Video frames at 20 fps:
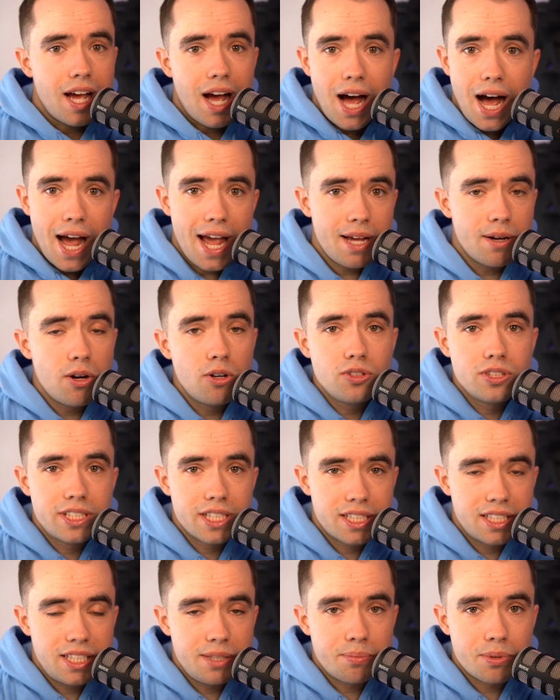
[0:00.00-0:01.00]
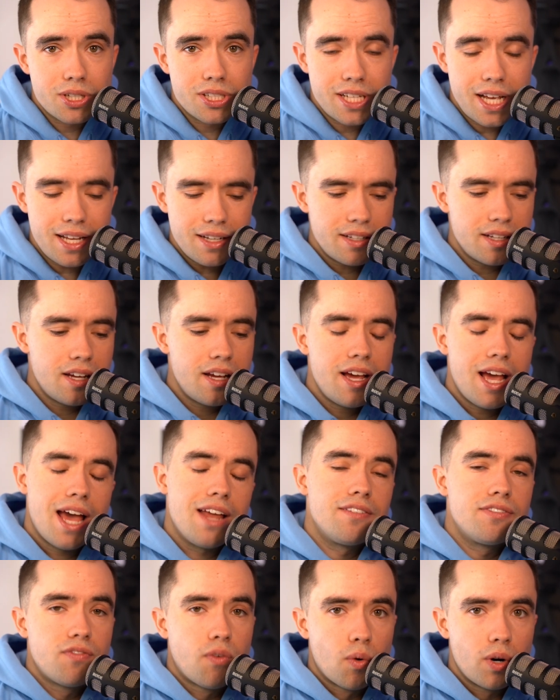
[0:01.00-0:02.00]
I own 60%
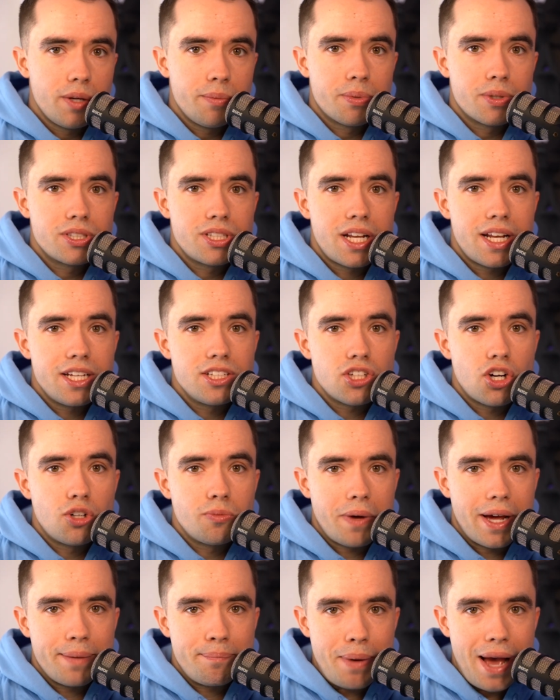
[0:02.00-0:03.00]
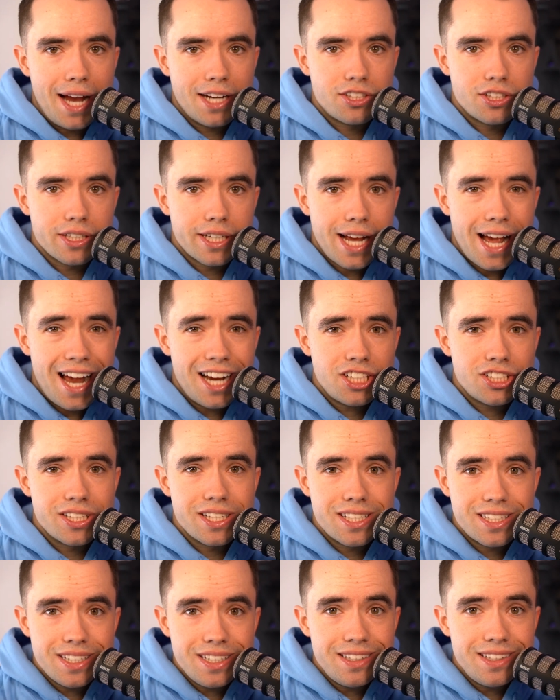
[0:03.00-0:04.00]
and 40% is owned by Patrick Cash, the
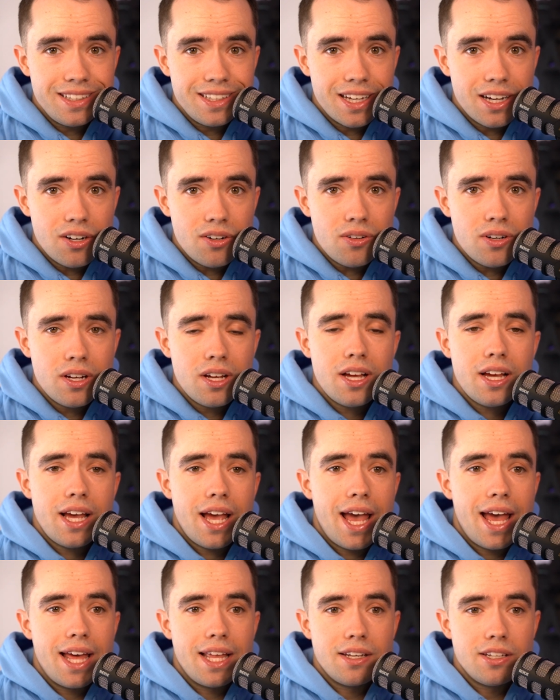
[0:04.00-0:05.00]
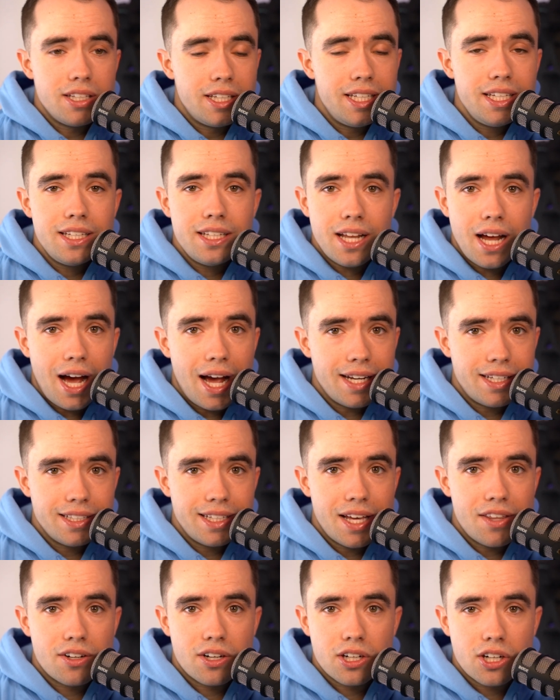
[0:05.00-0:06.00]
CTO. And he and I
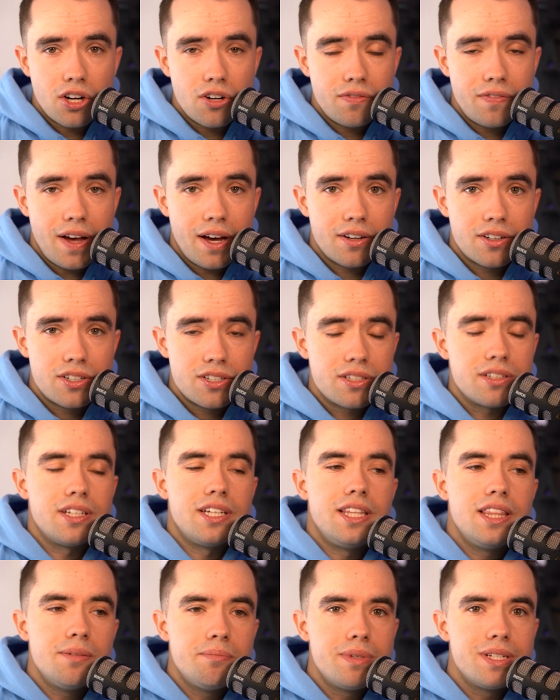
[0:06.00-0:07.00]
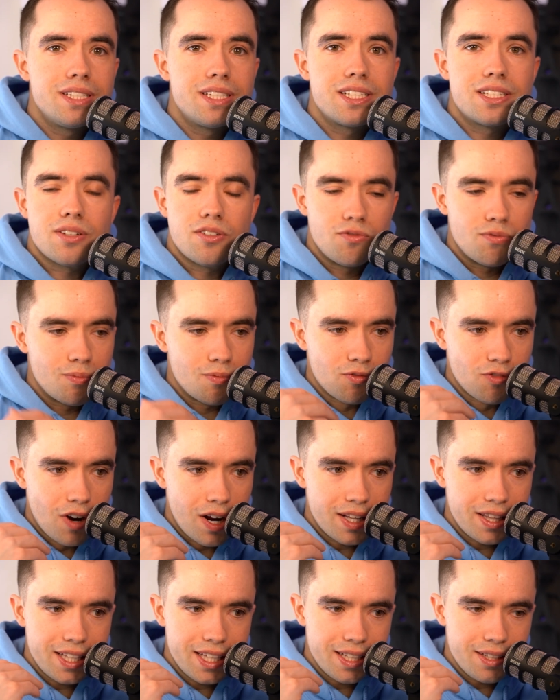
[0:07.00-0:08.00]
together are co-founders in the business,
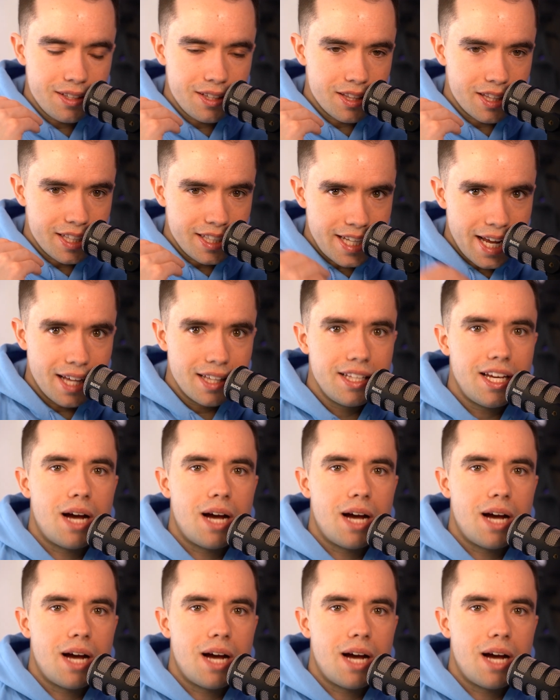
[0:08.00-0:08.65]
run the daily